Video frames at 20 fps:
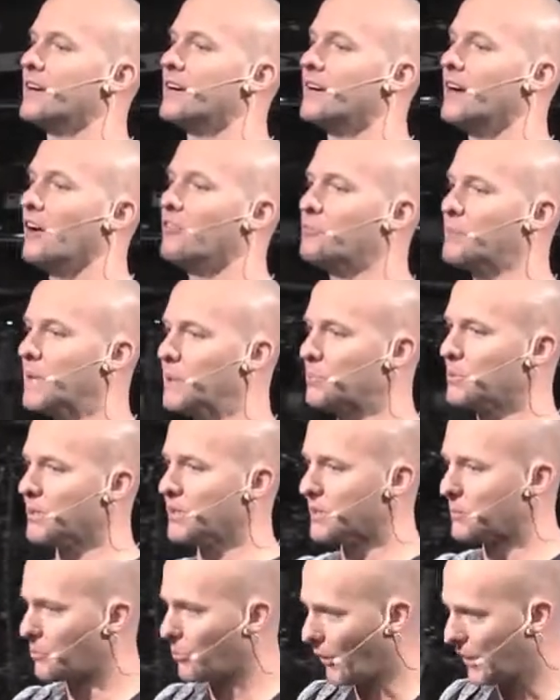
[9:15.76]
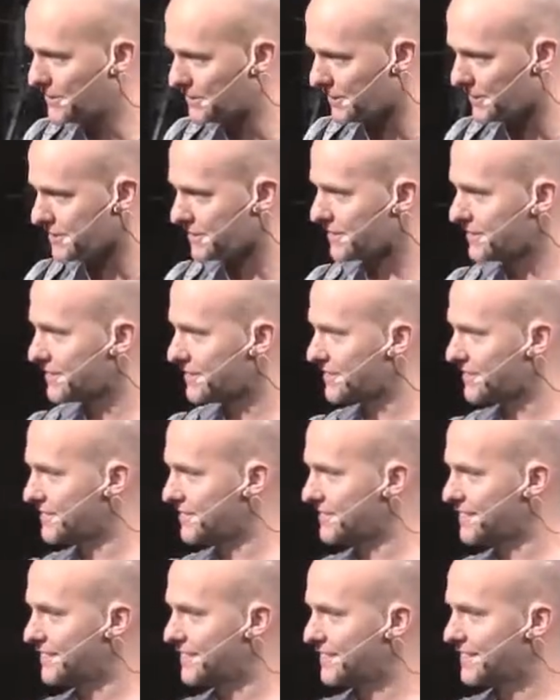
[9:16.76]
of people in the present.
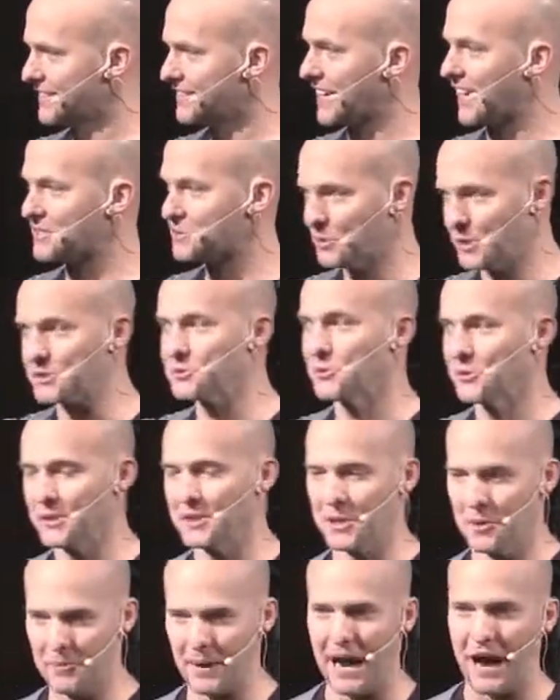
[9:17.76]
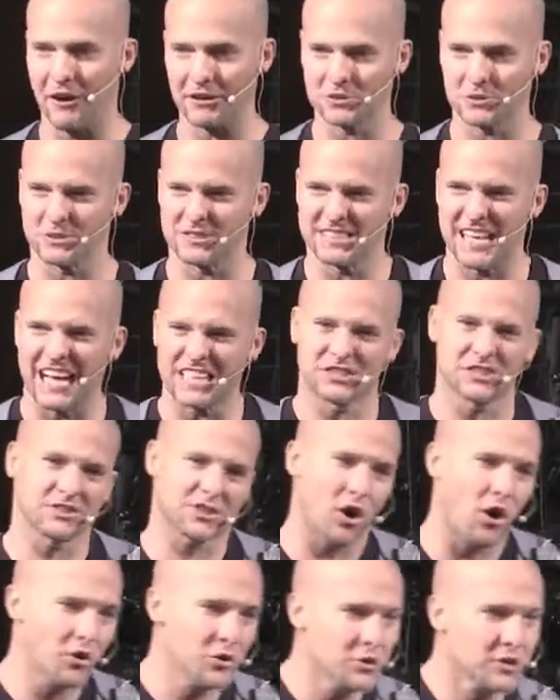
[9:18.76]
That's what it's really about. So it's not just,
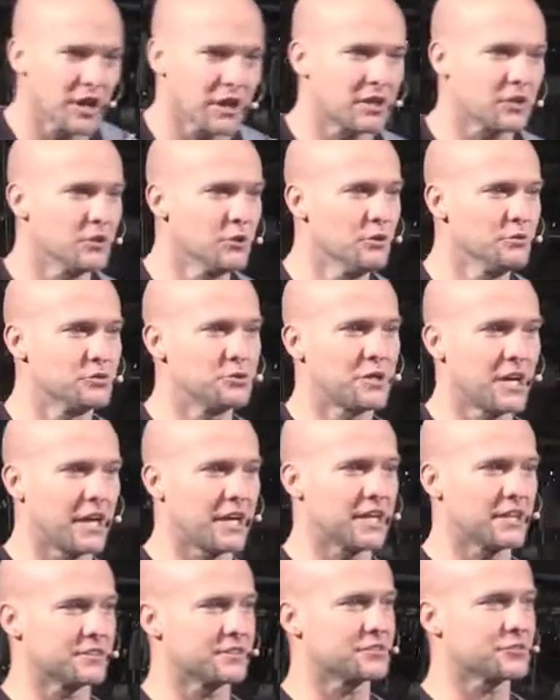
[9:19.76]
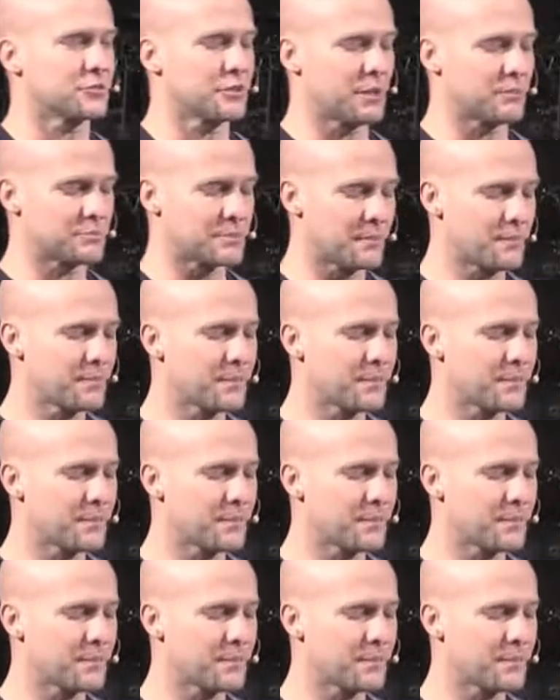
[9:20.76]
oh, you get clues, you kind of get the script.